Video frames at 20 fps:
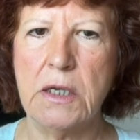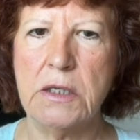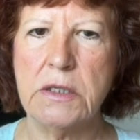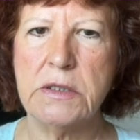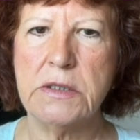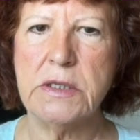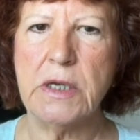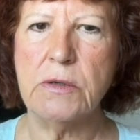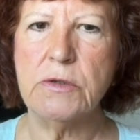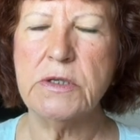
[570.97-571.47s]

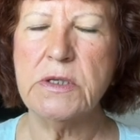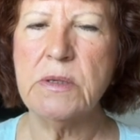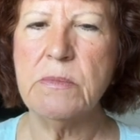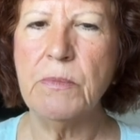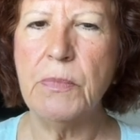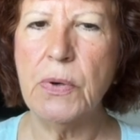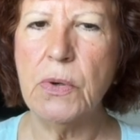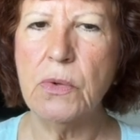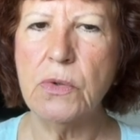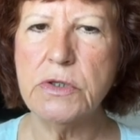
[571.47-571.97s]
So it's
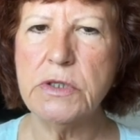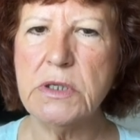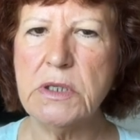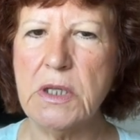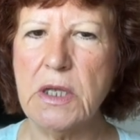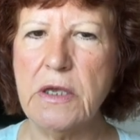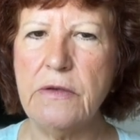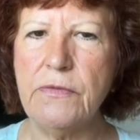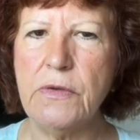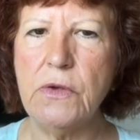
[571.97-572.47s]

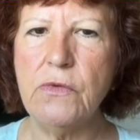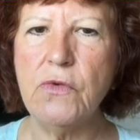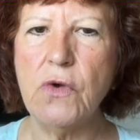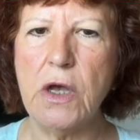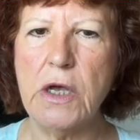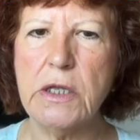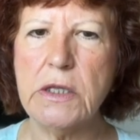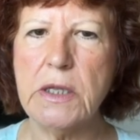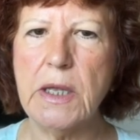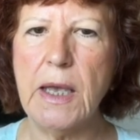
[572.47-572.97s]
important, if you've
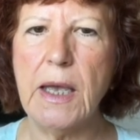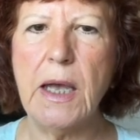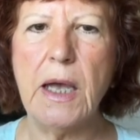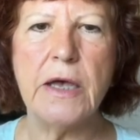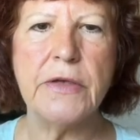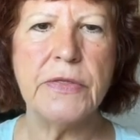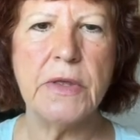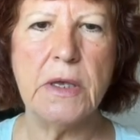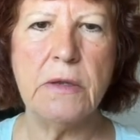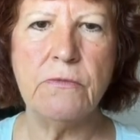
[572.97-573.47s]
got
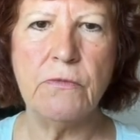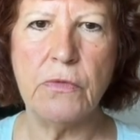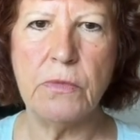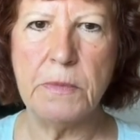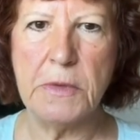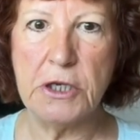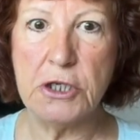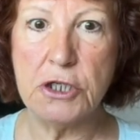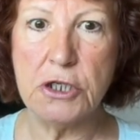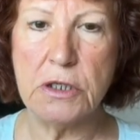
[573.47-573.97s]
other
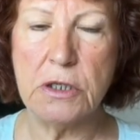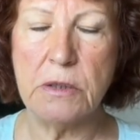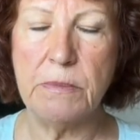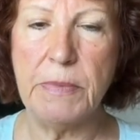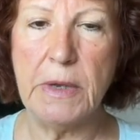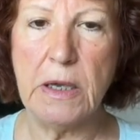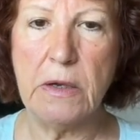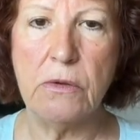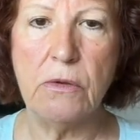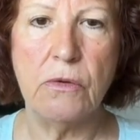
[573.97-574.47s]
information
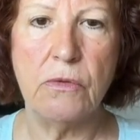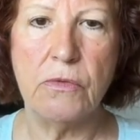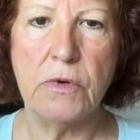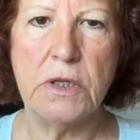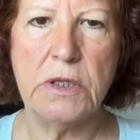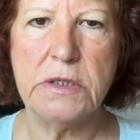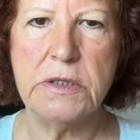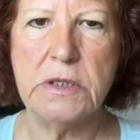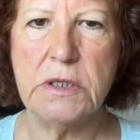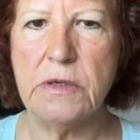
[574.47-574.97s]
about your
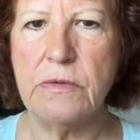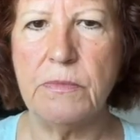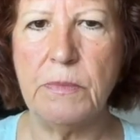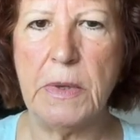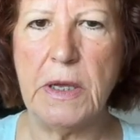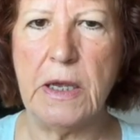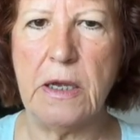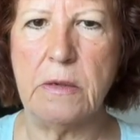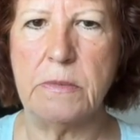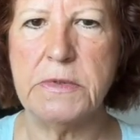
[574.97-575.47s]
relative,
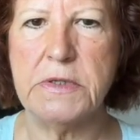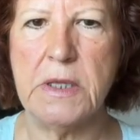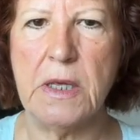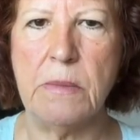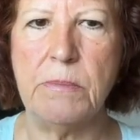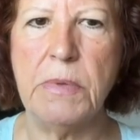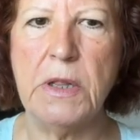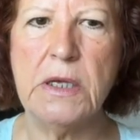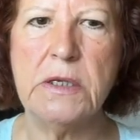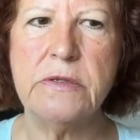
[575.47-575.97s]
perhaps their
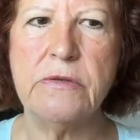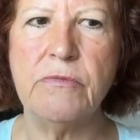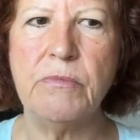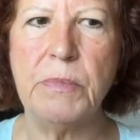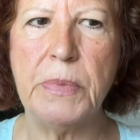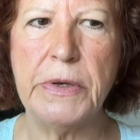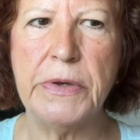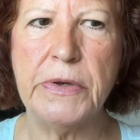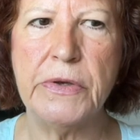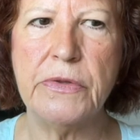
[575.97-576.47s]
place of
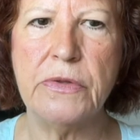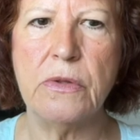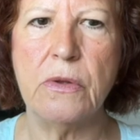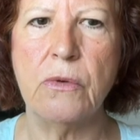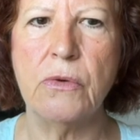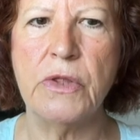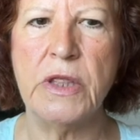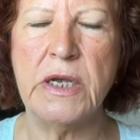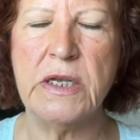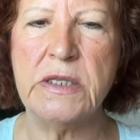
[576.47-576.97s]
birth
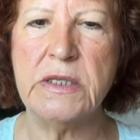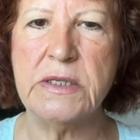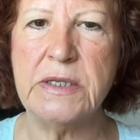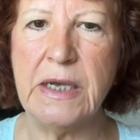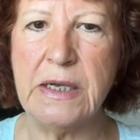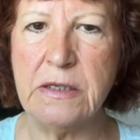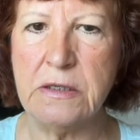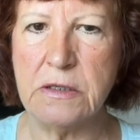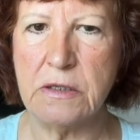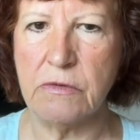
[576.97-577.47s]
or their
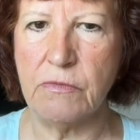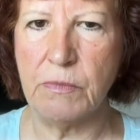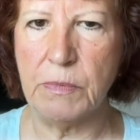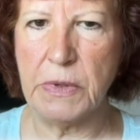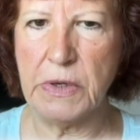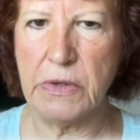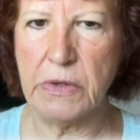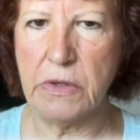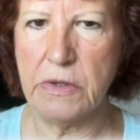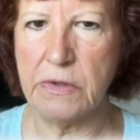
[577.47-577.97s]
date of
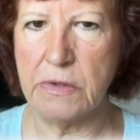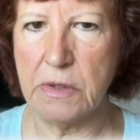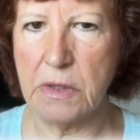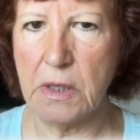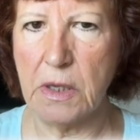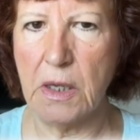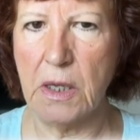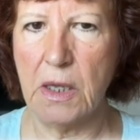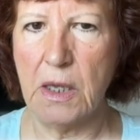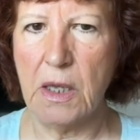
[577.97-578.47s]
birth,
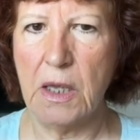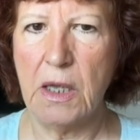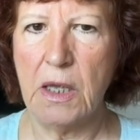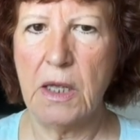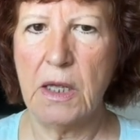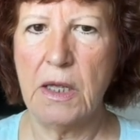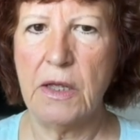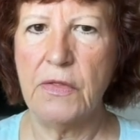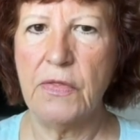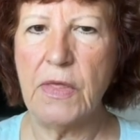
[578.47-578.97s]

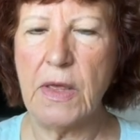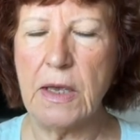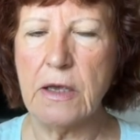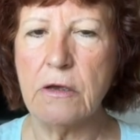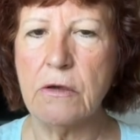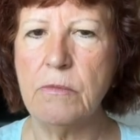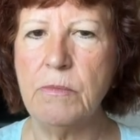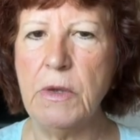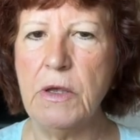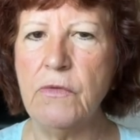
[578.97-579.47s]
that
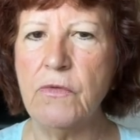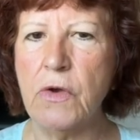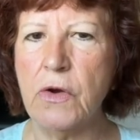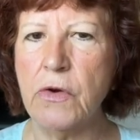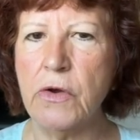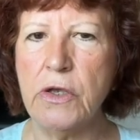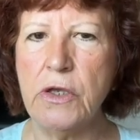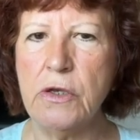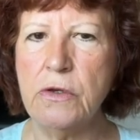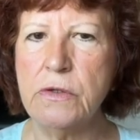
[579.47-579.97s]
could be
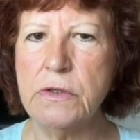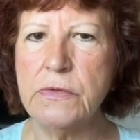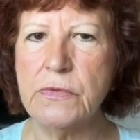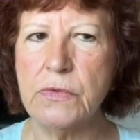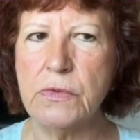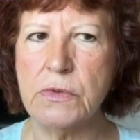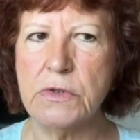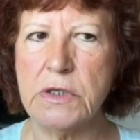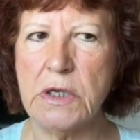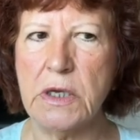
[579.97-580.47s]
very
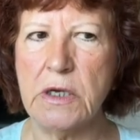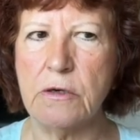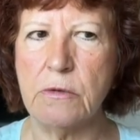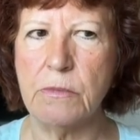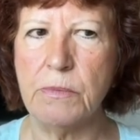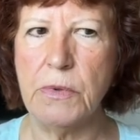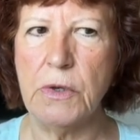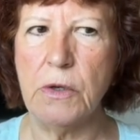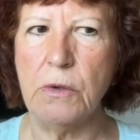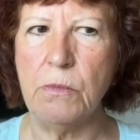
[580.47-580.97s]
useful to
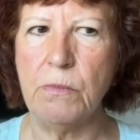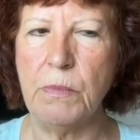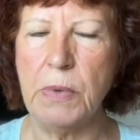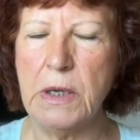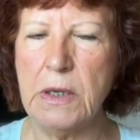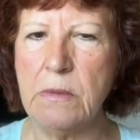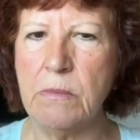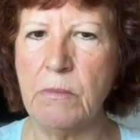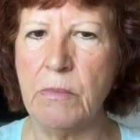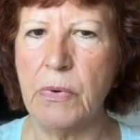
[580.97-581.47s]
help you
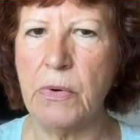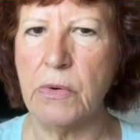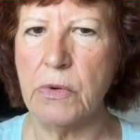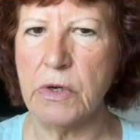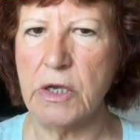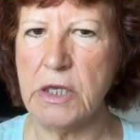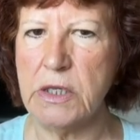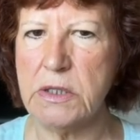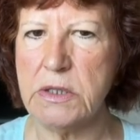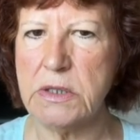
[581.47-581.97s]

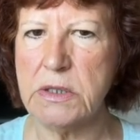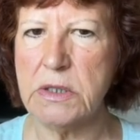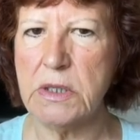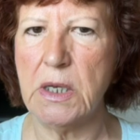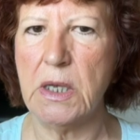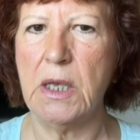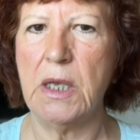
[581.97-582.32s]
pinpoint,